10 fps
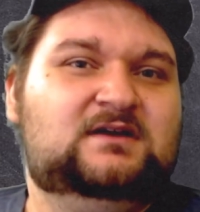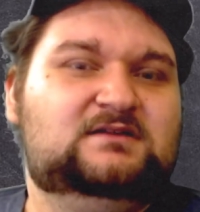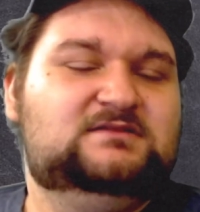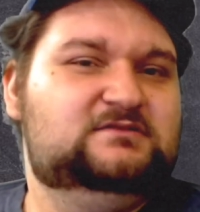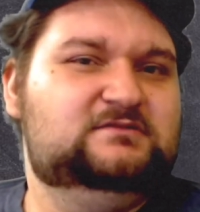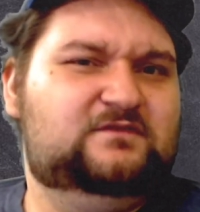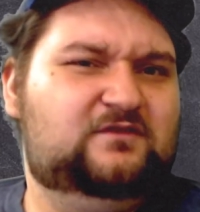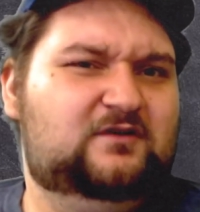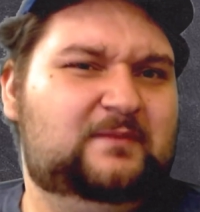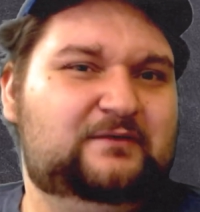to
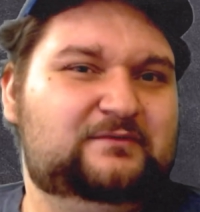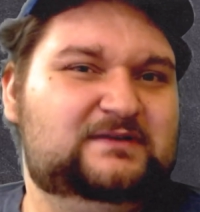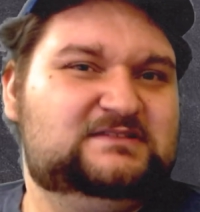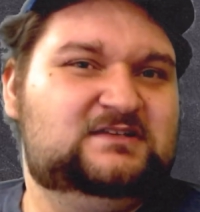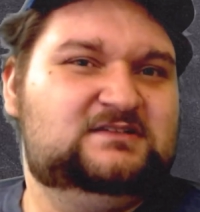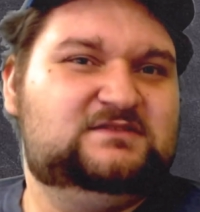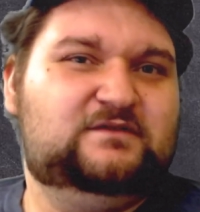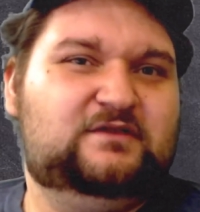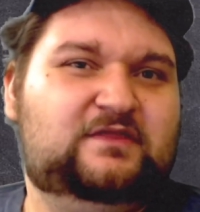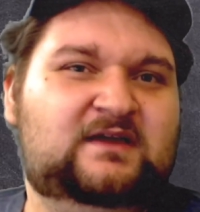inform my research for
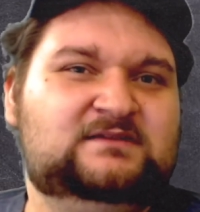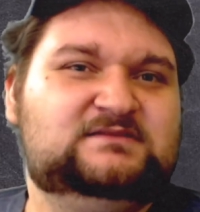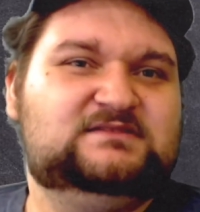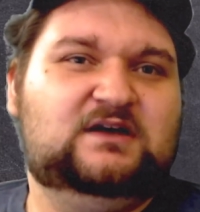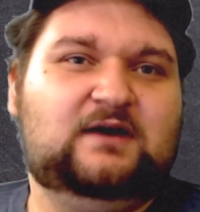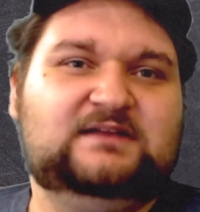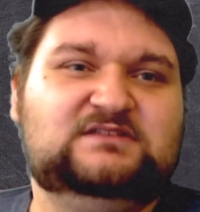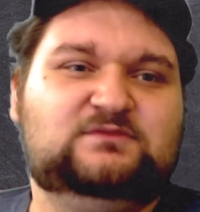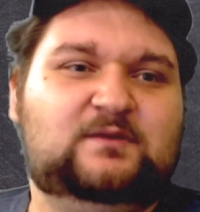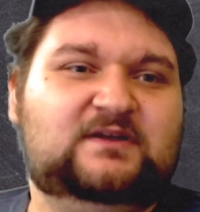things, so I just
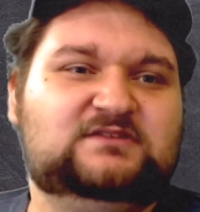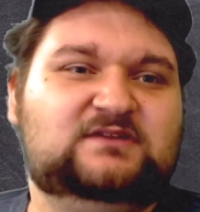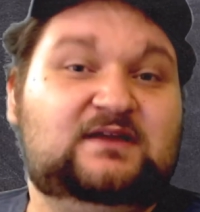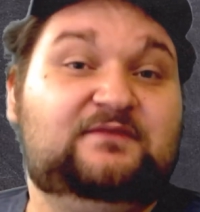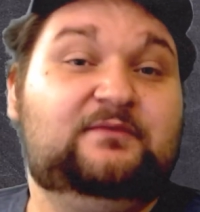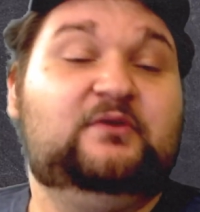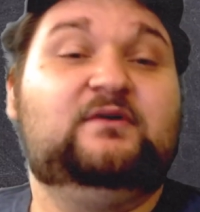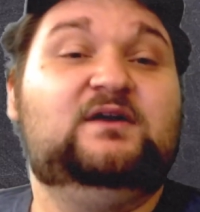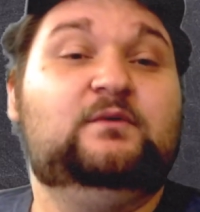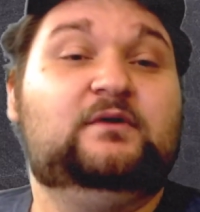want to make sure I give them the
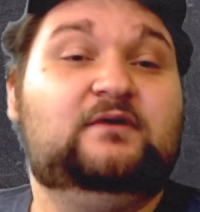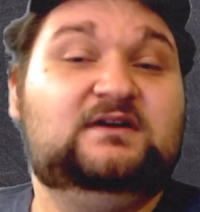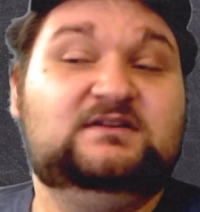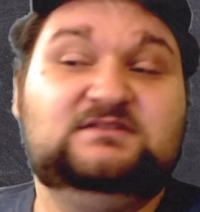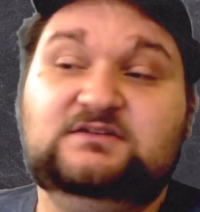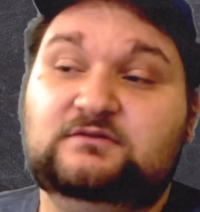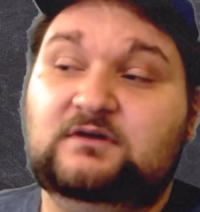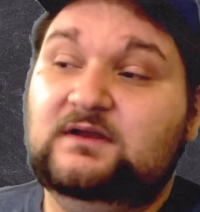credit where credit is due.